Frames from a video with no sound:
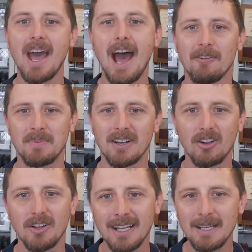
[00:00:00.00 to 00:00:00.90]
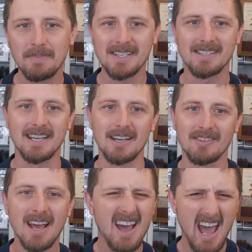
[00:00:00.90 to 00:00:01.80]
have been clearly perceived
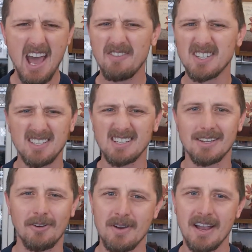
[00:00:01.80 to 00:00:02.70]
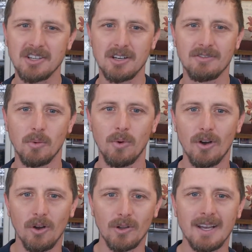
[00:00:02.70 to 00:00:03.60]
ever since the creation of the
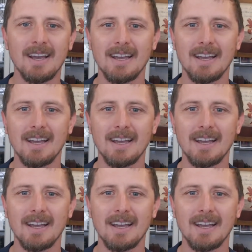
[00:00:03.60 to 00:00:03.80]
world